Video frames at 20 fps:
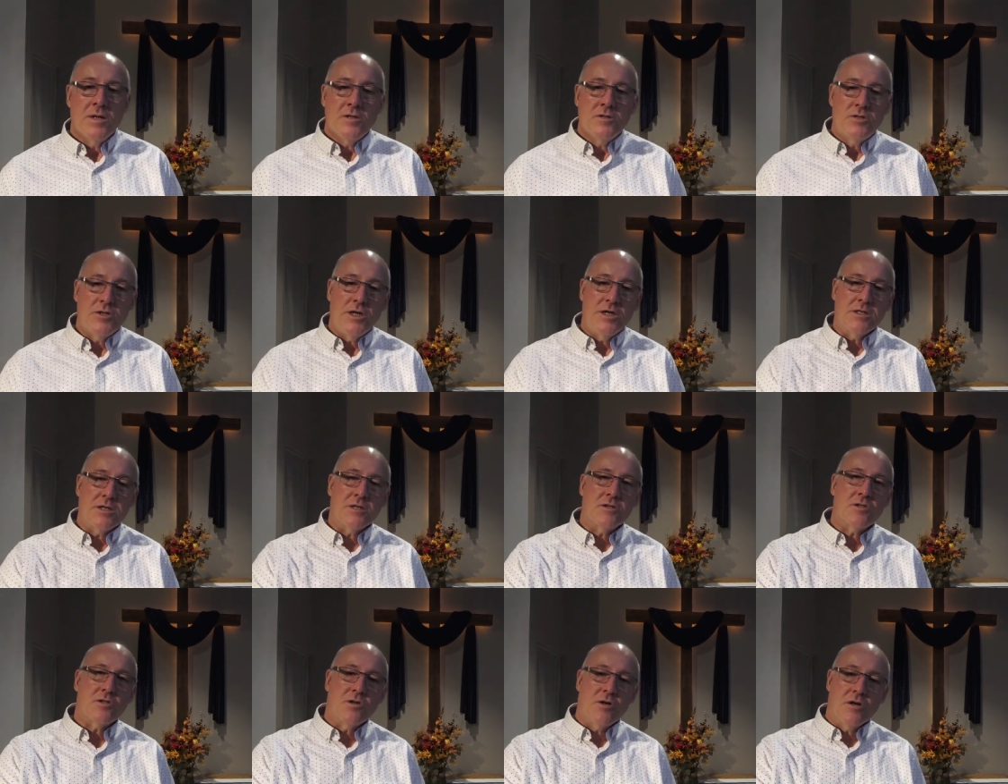
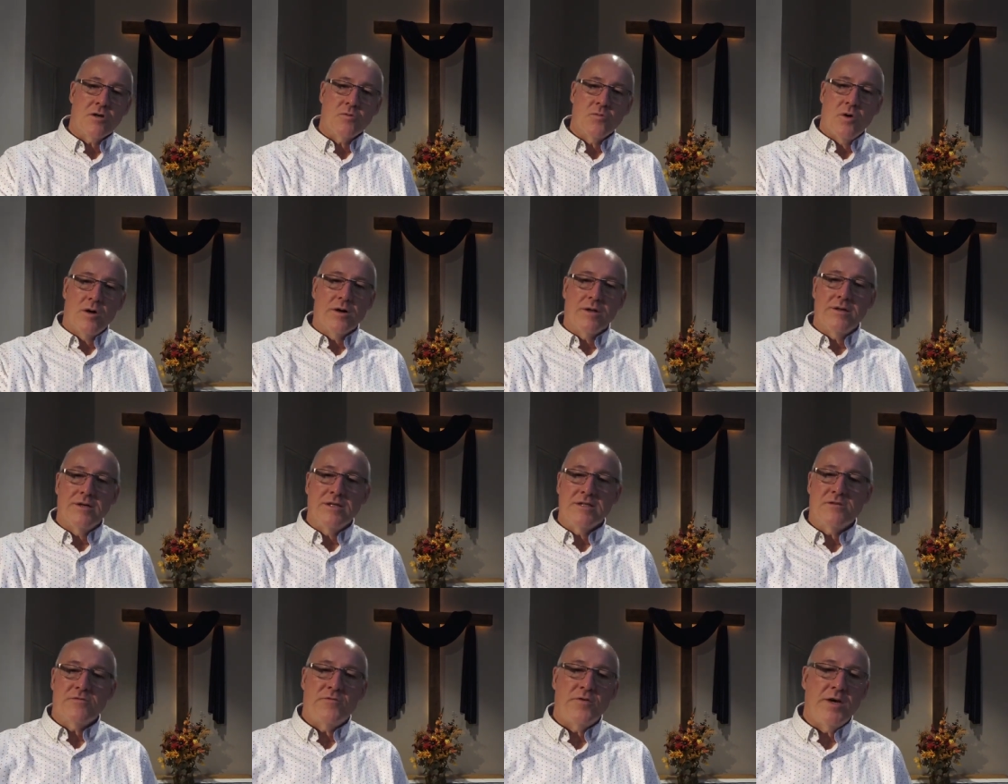Jesus turned one of
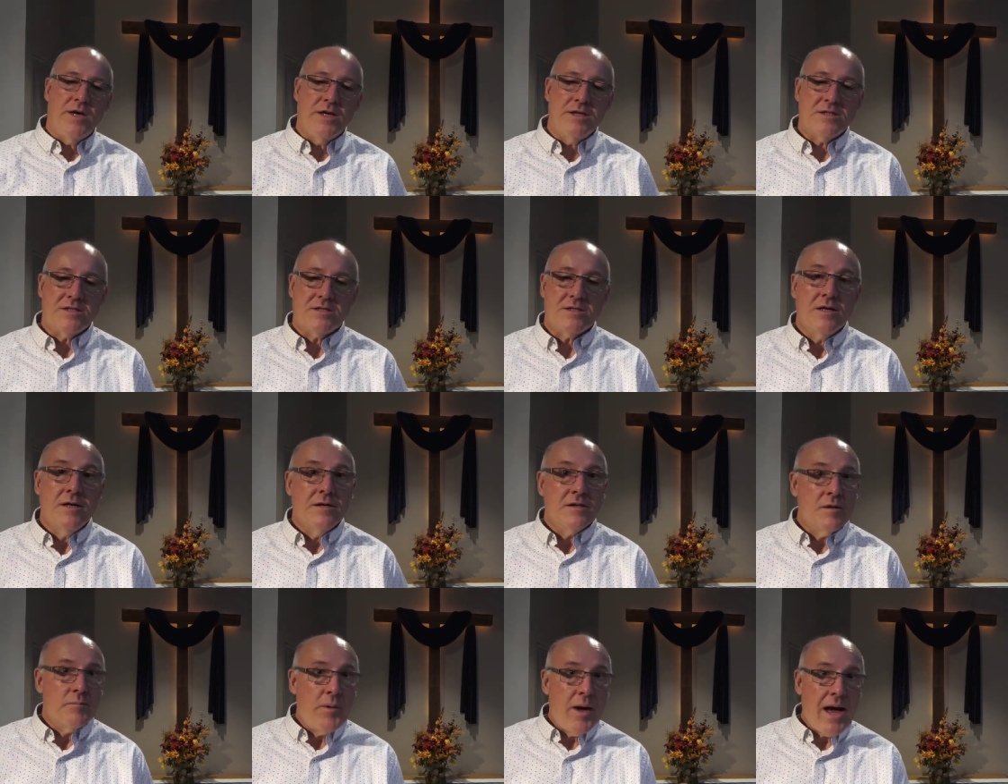these feasts,
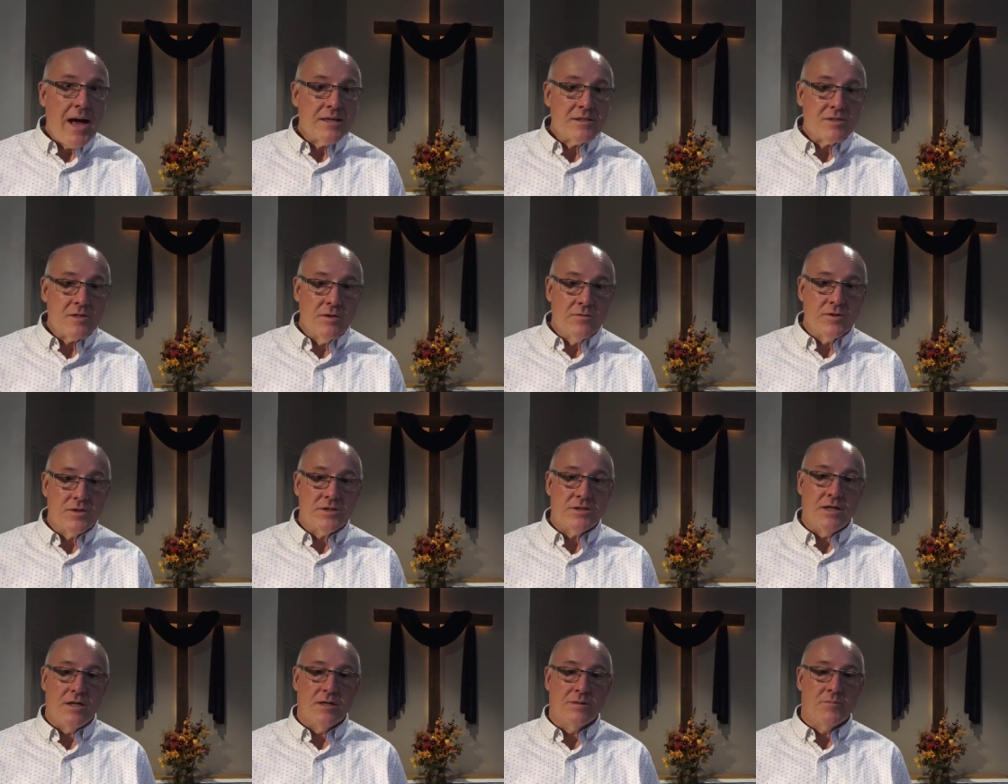the Passover
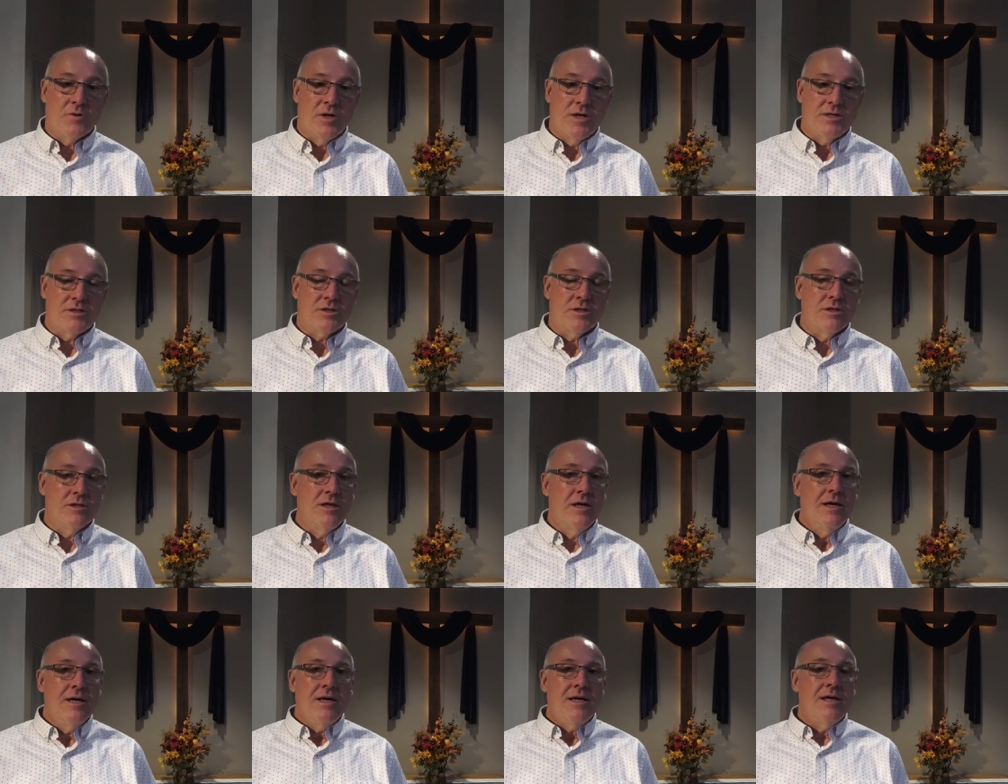
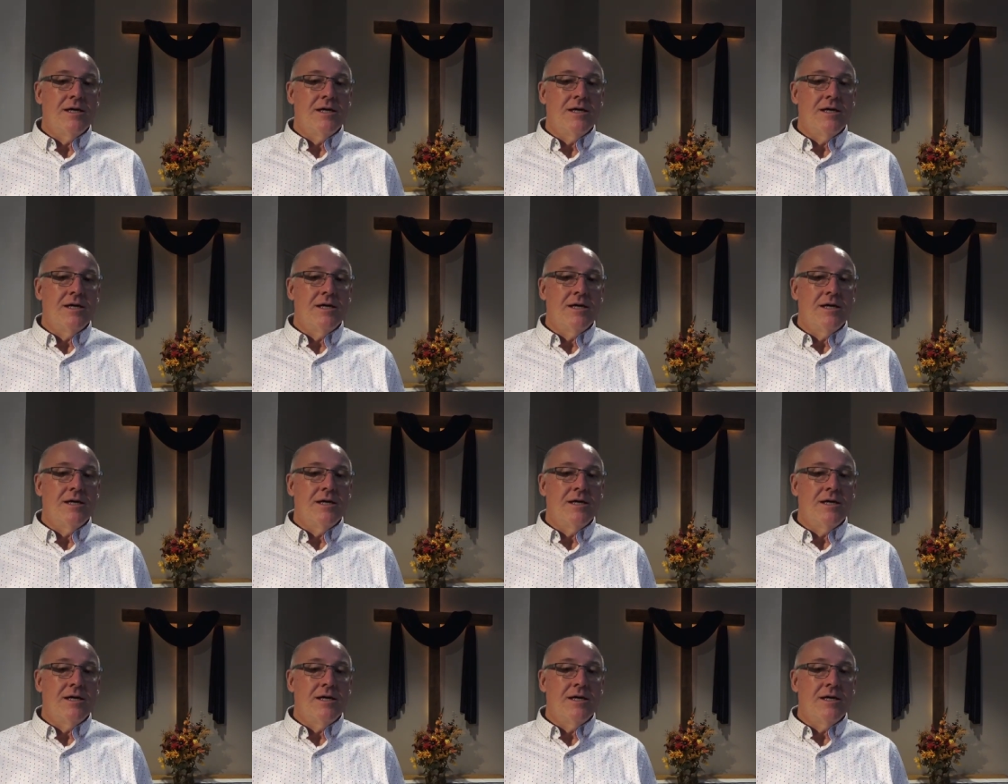celebration,